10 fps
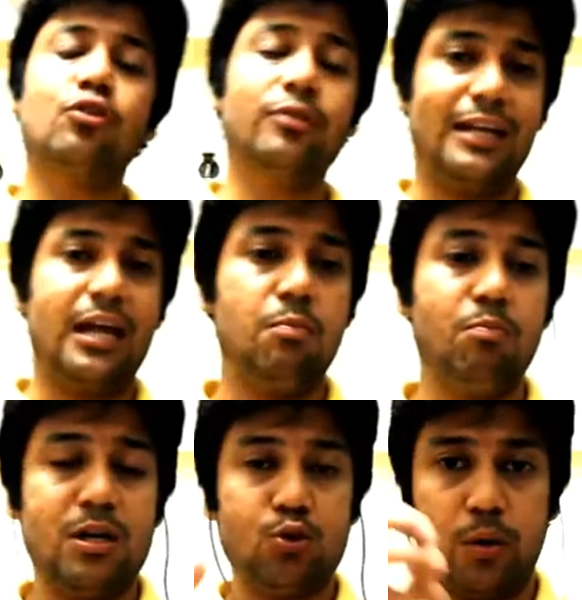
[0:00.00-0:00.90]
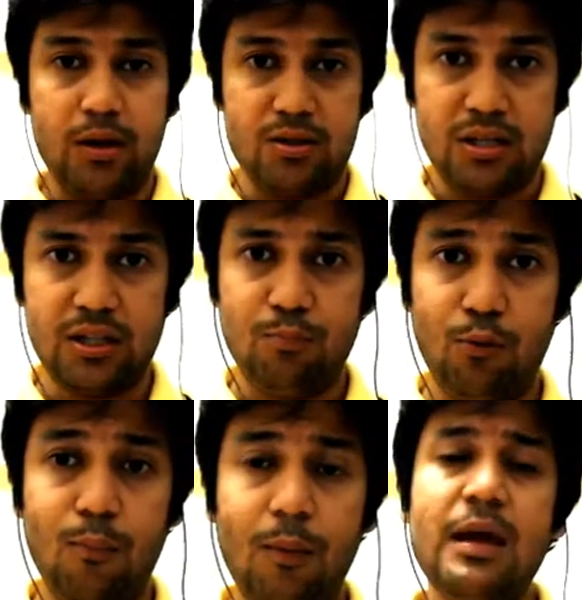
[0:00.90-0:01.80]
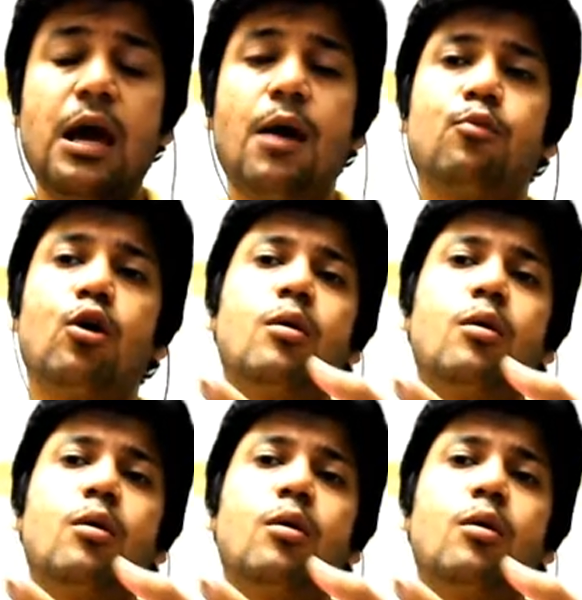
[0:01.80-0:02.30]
10 minutes to understand the problem. Probably